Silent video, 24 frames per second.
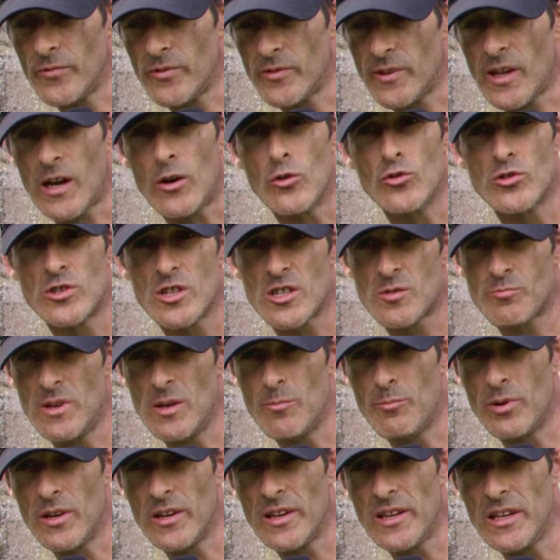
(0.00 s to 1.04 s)
that will just be
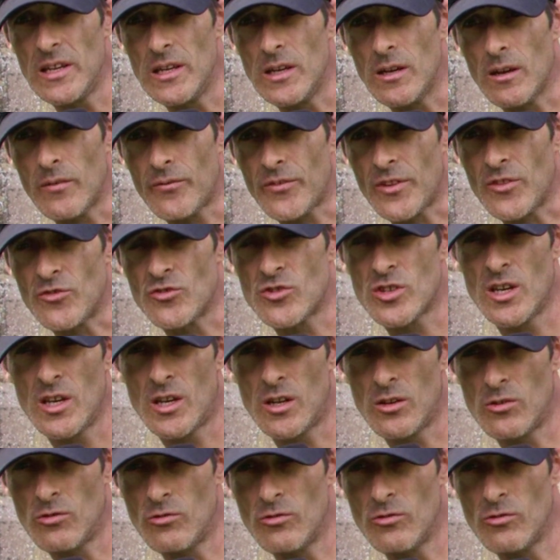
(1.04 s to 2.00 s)
believed and taken